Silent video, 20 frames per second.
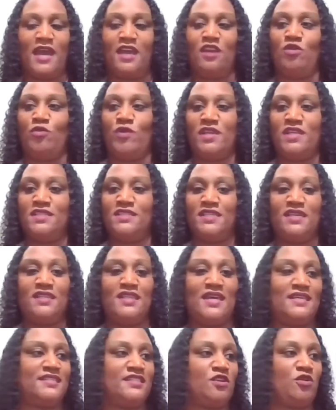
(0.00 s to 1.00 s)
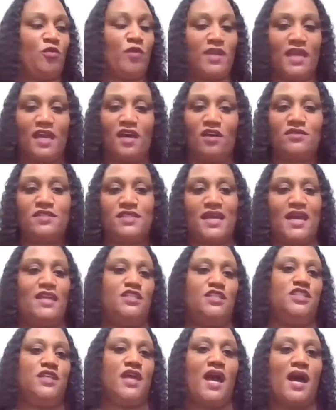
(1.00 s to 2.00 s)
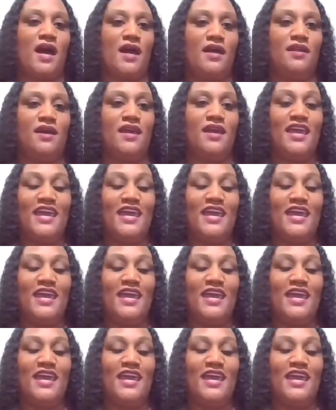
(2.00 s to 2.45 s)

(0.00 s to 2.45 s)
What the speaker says: I don't want to see that someone else got shot.